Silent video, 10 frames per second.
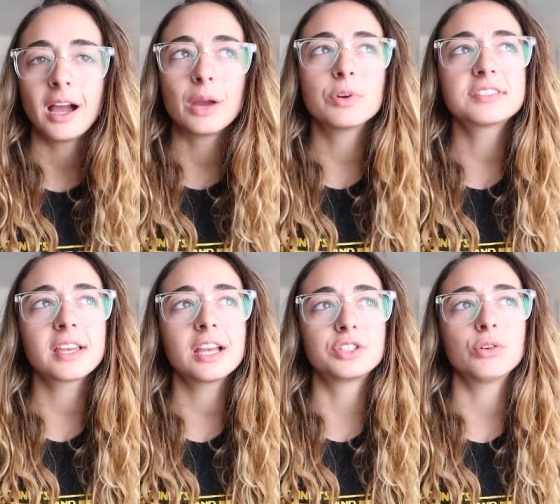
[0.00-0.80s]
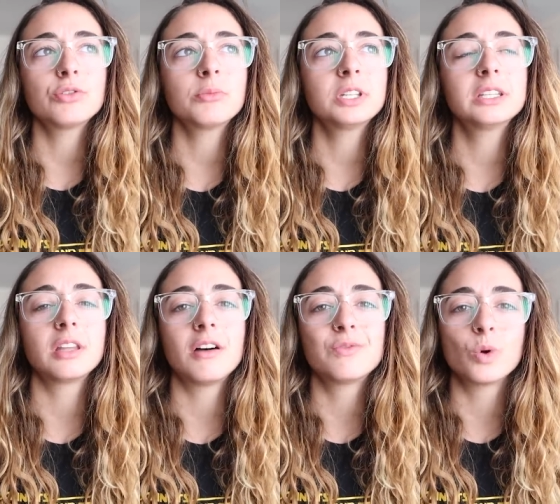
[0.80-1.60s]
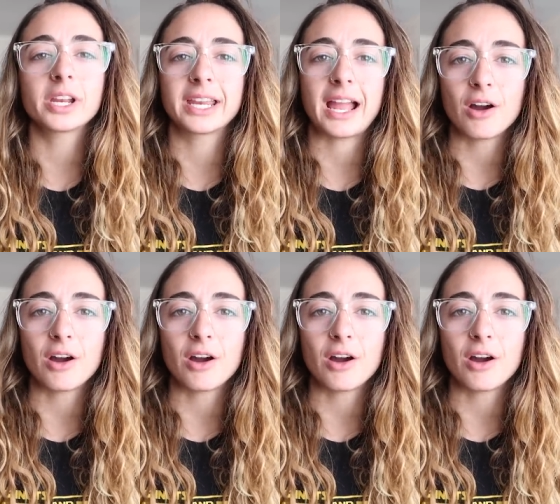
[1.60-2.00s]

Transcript: I will say I don't normally love working